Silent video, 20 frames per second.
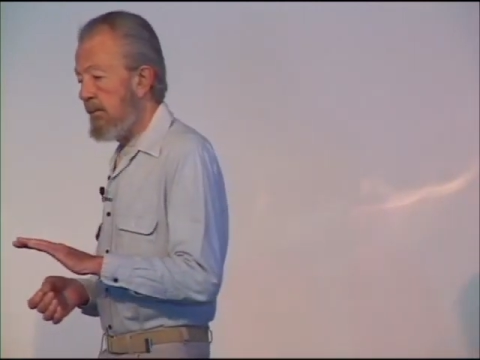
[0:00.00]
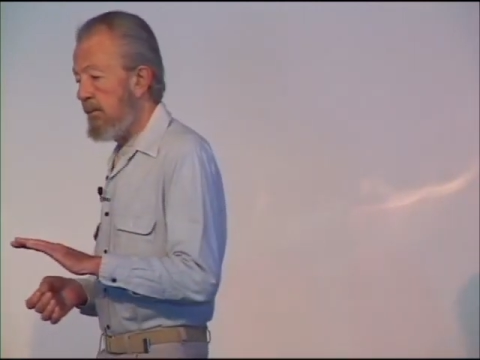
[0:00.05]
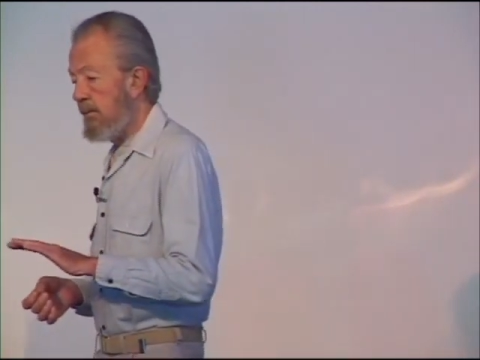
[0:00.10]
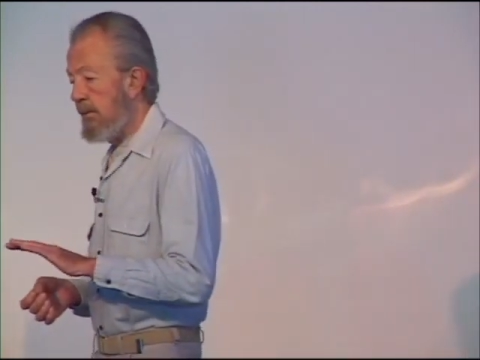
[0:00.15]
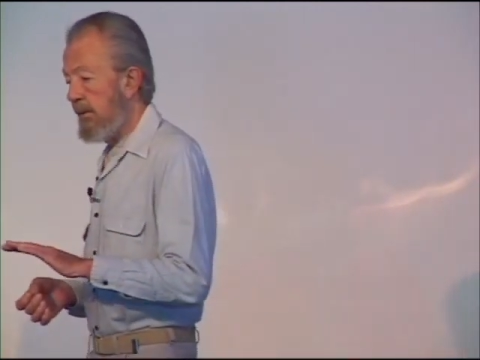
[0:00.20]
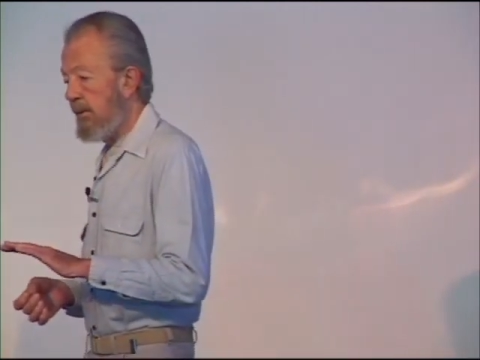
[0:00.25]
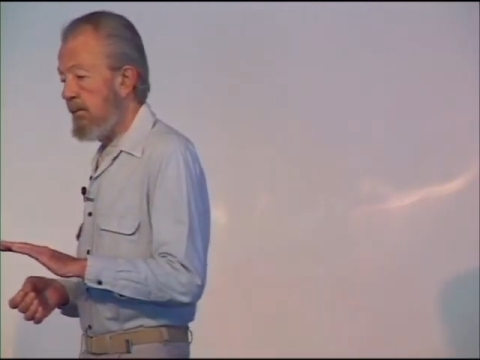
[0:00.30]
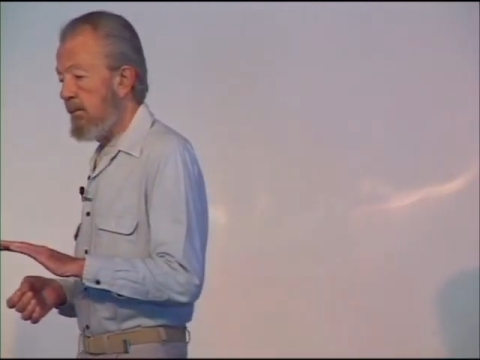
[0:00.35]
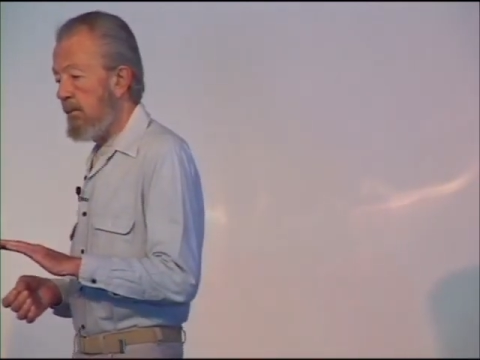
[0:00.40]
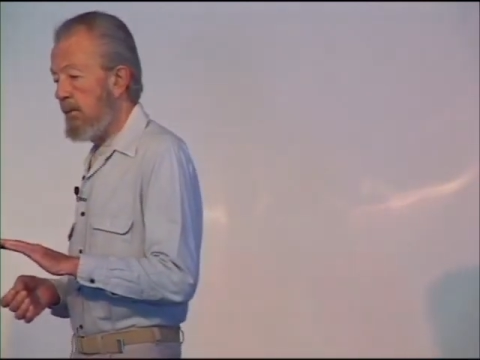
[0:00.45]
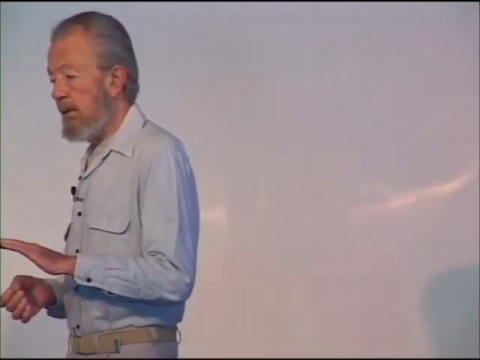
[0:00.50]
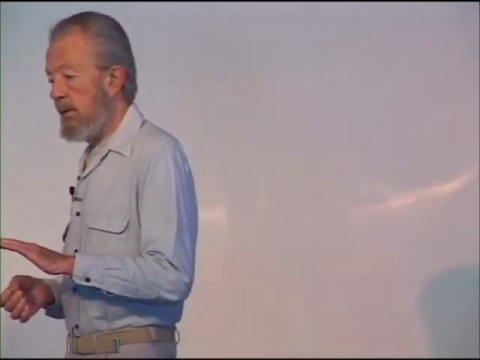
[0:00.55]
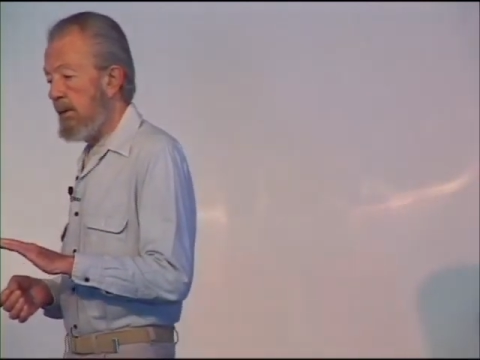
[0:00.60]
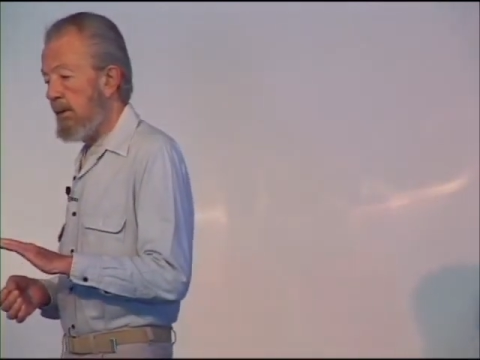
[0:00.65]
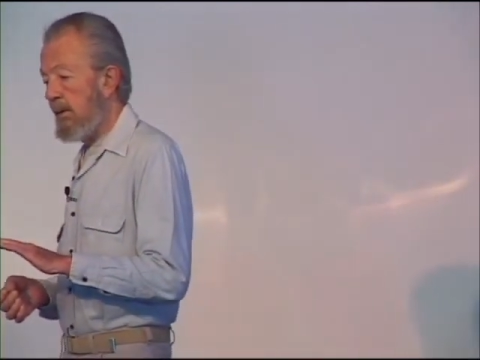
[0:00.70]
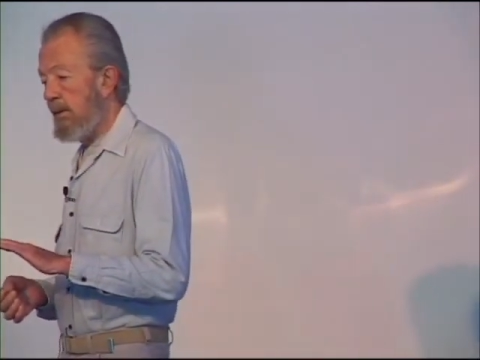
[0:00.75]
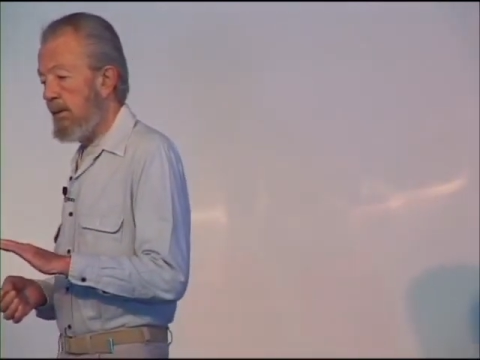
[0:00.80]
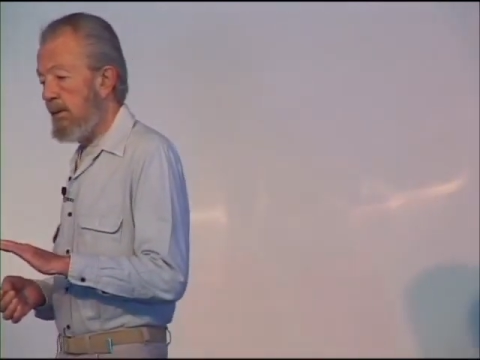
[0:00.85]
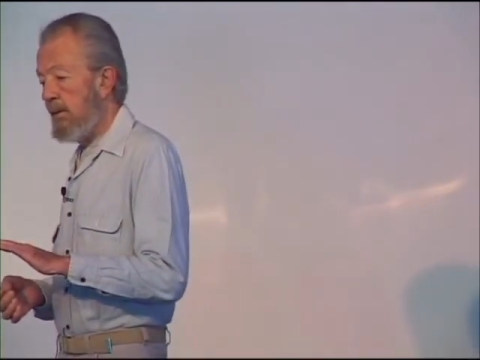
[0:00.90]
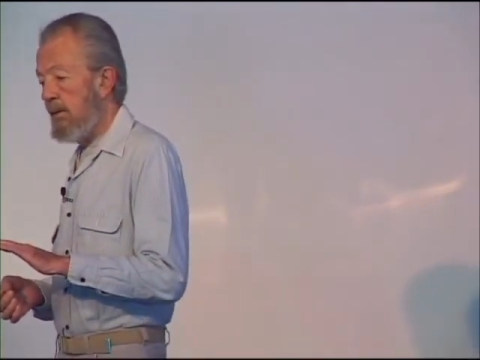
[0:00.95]
written
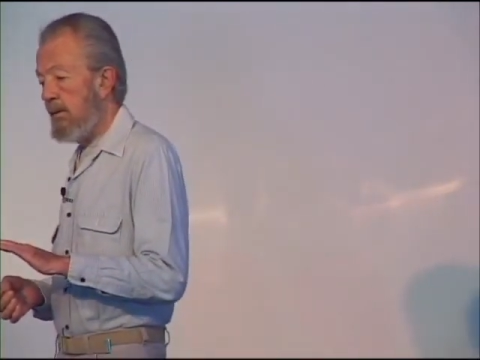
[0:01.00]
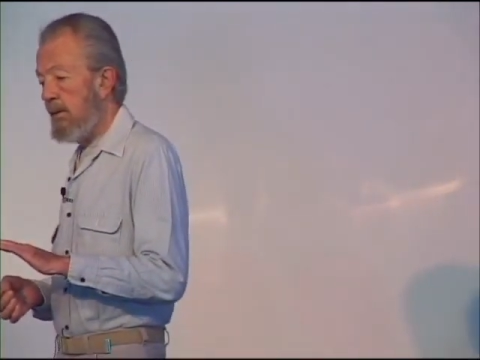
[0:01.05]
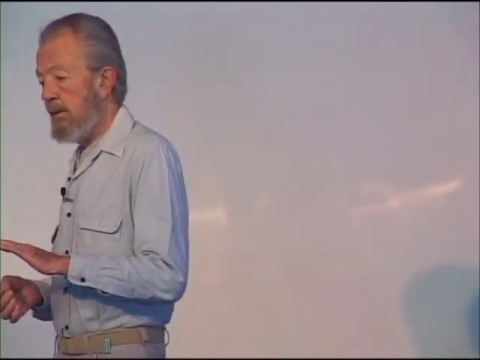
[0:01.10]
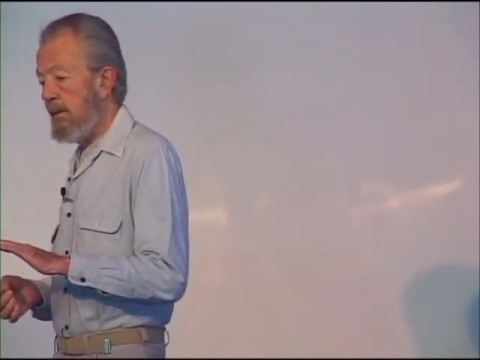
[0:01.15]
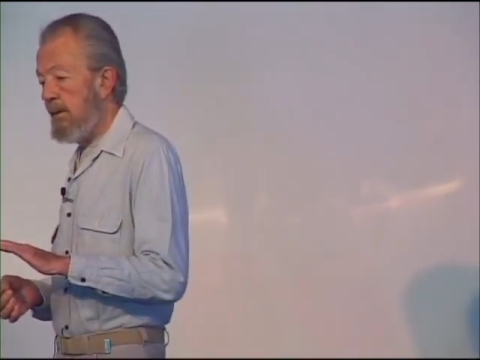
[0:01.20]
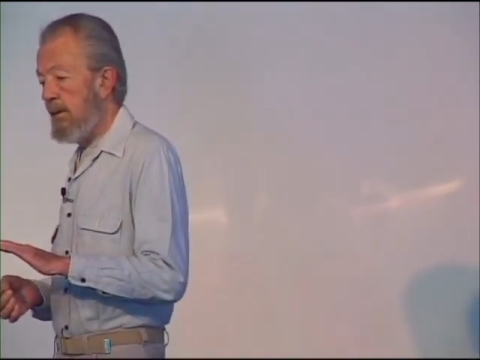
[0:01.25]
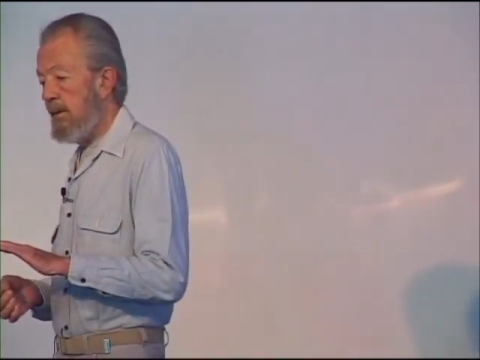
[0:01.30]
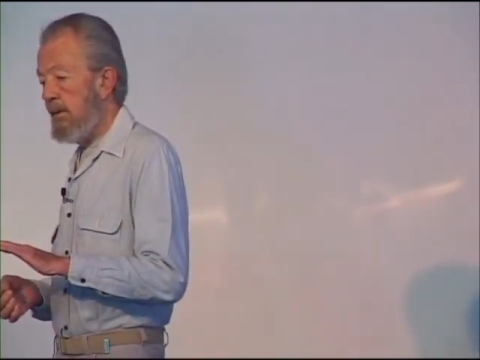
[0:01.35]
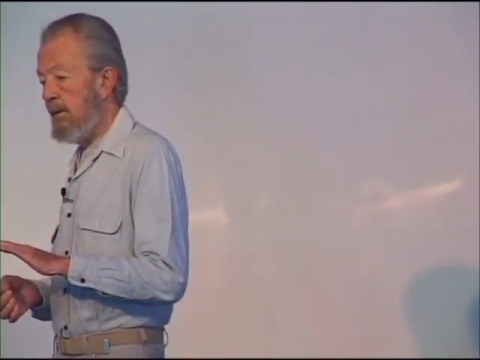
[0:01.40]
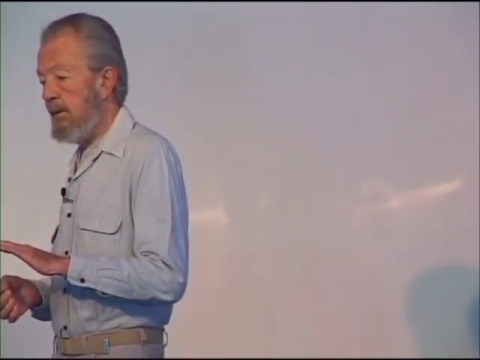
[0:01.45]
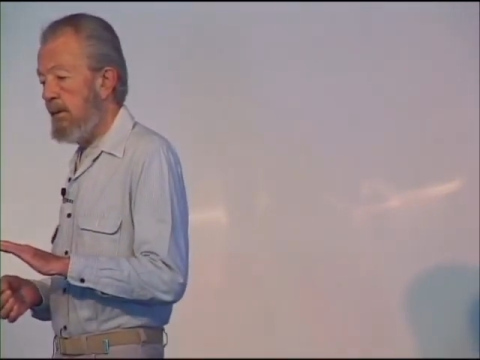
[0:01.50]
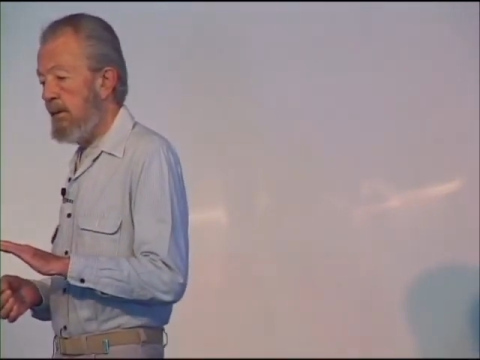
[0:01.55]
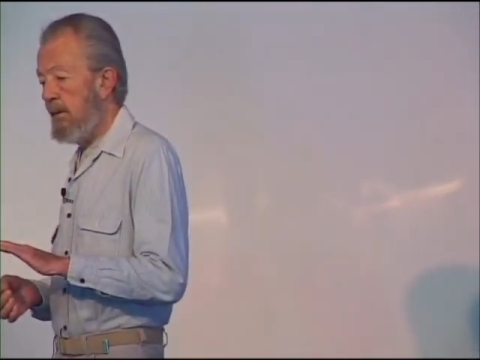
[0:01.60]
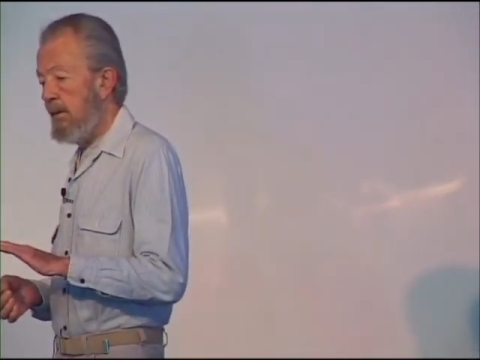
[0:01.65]
word, huh?